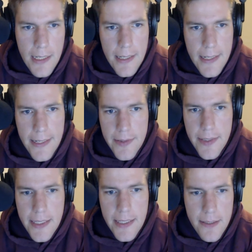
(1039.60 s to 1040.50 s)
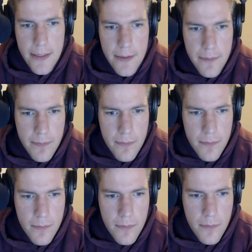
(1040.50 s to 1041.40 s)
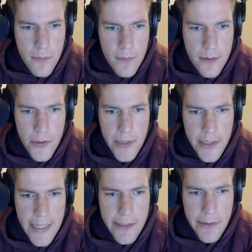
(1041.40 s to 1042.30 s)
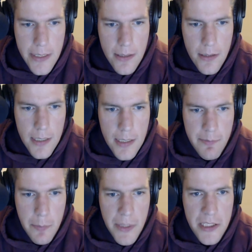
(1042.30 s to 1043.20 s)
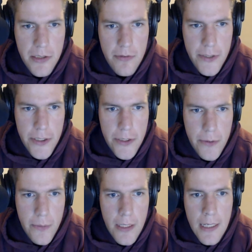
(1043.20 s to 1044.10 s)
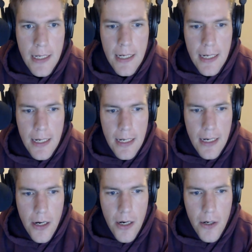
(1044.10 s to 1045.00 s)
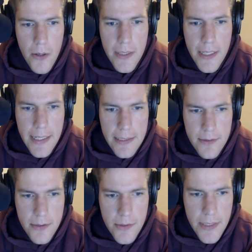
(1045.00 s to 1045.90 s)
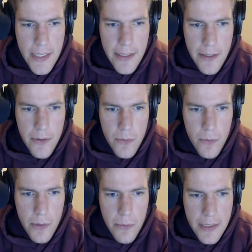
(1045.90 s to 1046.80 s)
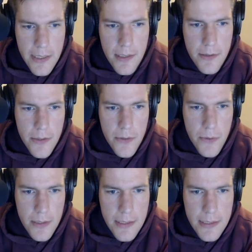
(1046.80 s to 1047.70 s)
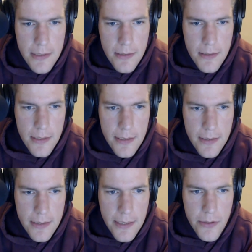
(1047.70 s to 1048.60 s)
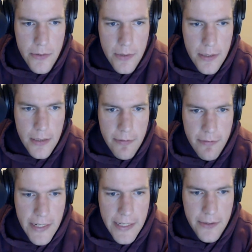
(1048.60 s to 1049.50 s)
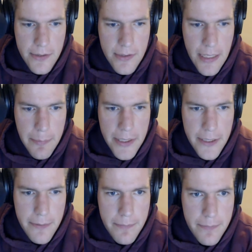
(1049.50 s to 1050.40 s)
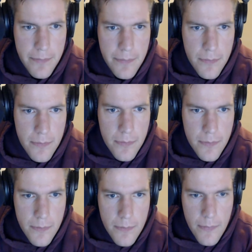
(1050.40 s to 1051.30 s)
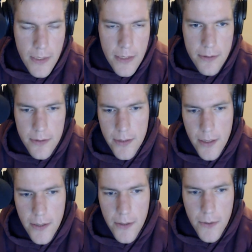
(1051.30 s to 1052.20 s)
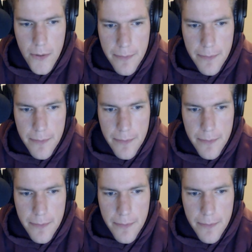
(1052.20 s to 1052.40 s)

and then so they're gathering a lot of information for you. Okay, so now what we need to do is continue to the final step here. So